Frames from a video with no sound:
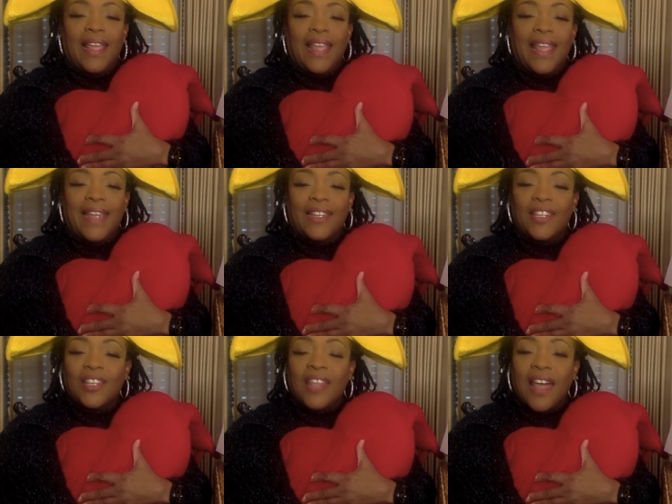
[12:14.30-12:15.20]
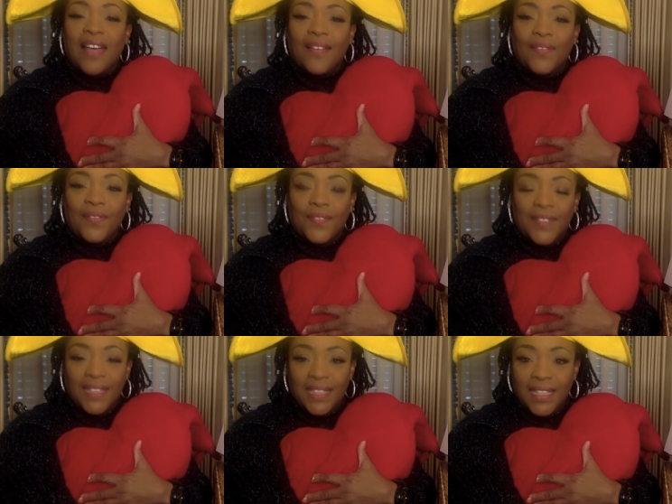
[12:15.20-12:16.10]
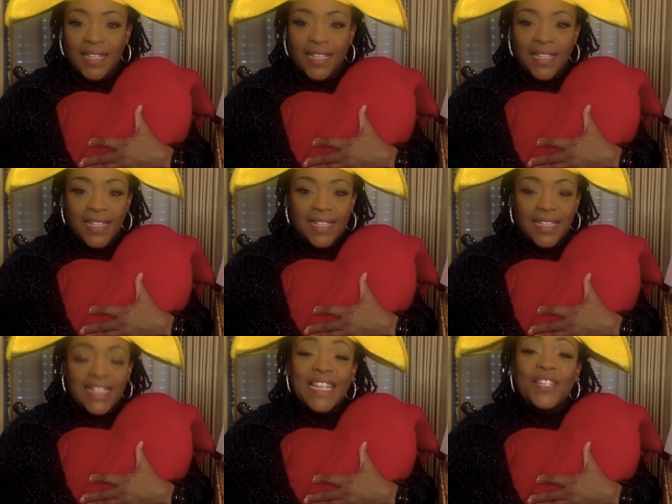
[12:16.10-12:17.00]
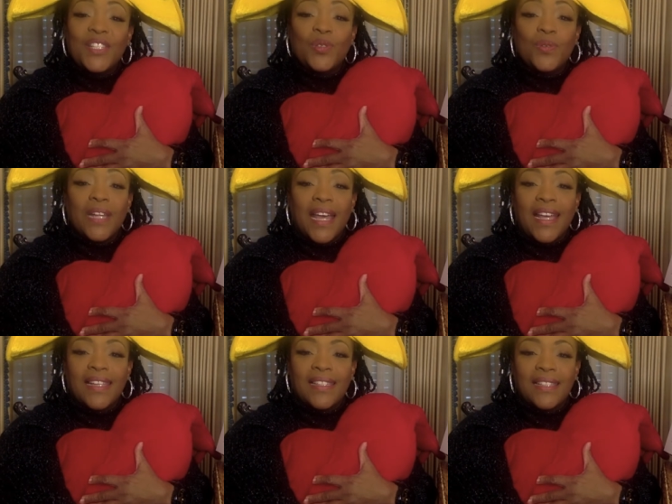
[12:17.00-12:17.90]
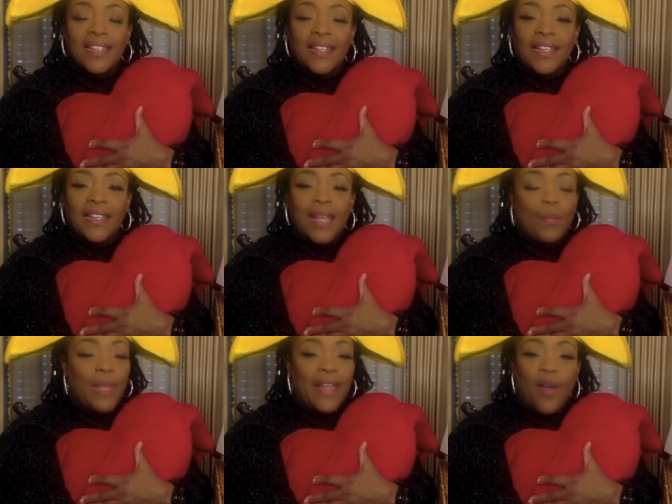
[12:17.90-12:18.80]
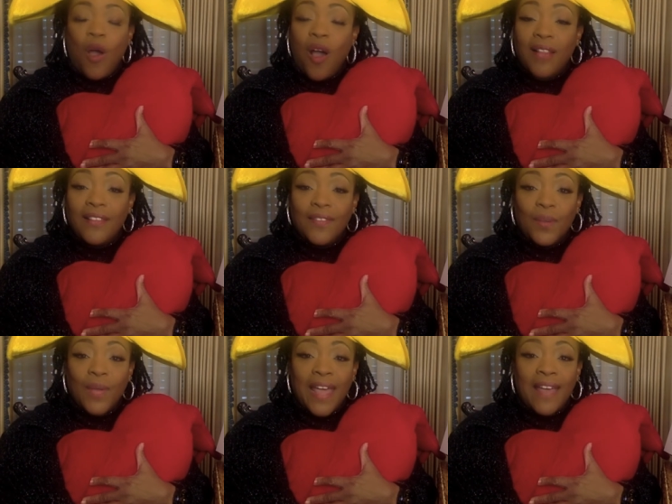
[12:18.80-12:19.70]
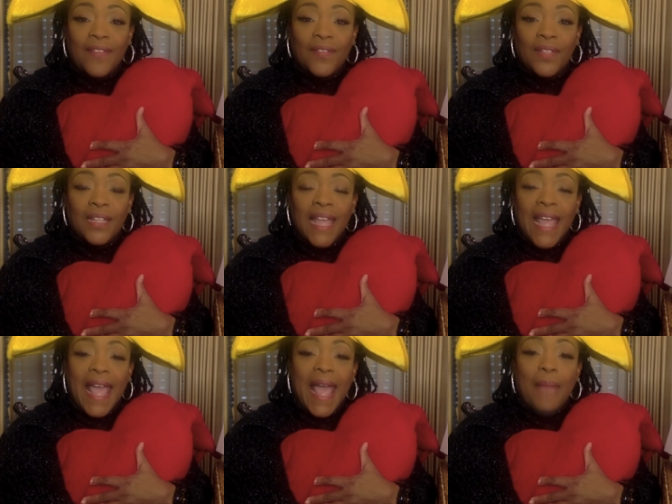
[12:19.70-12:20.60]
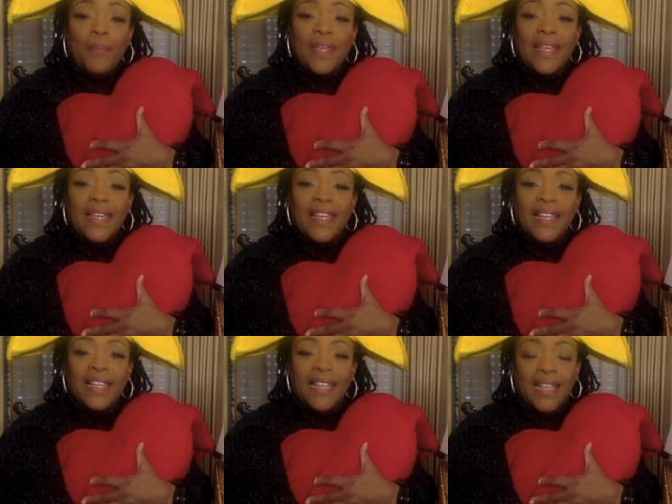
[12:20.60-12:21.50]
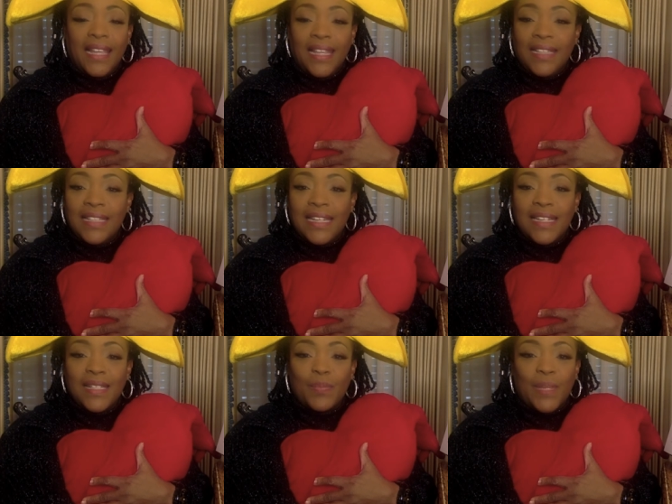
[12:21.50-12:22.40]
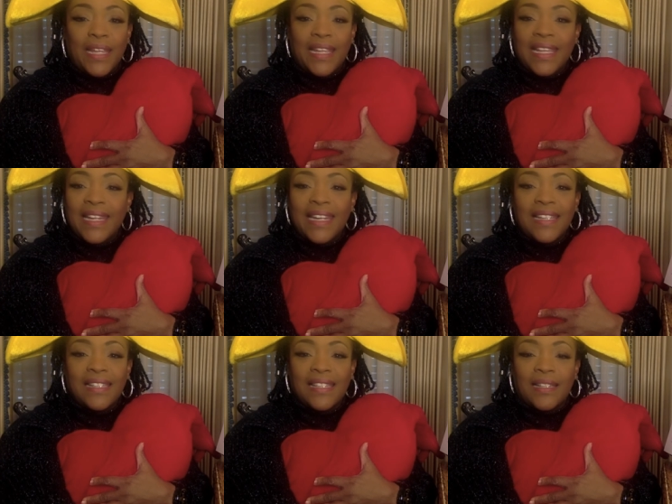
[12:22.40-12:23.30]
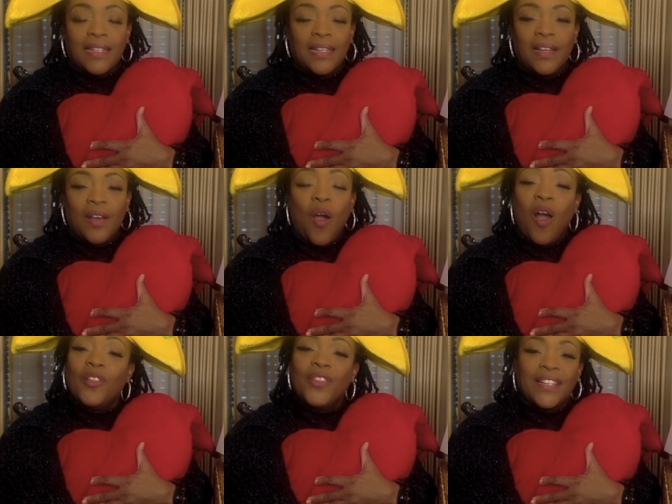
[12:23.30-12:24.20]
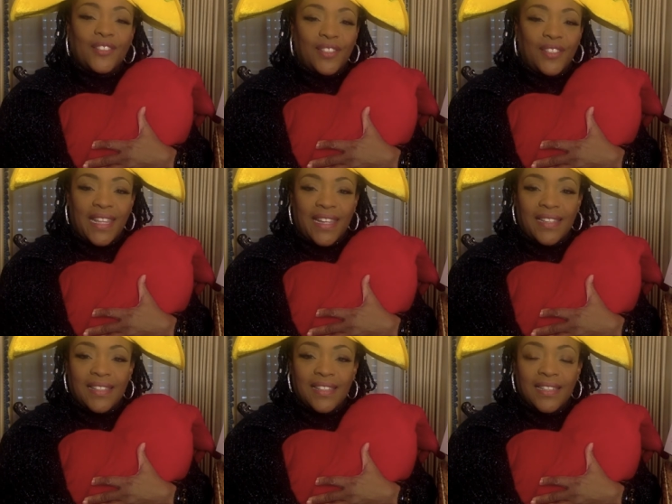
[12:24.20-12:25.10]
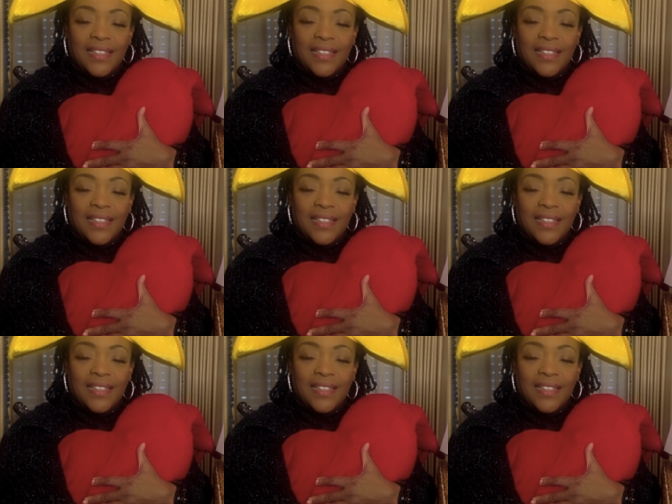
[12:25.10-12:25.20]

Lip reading: and love. See you soon, guys, and may all of you have happy endings, beginnings, and all of the good things.